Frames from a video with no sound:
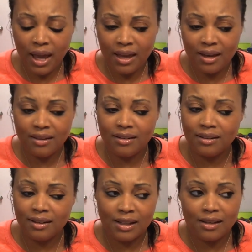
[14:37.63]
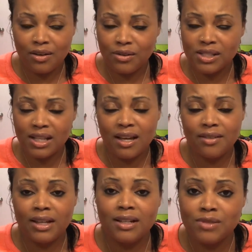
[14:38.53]
And like I always say,
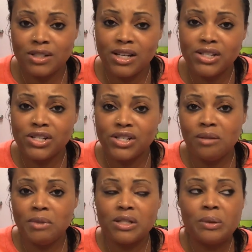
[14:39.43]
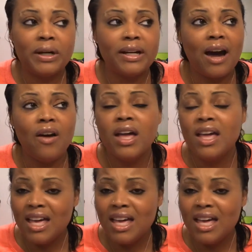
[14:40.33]
if that relationship doesn't work out,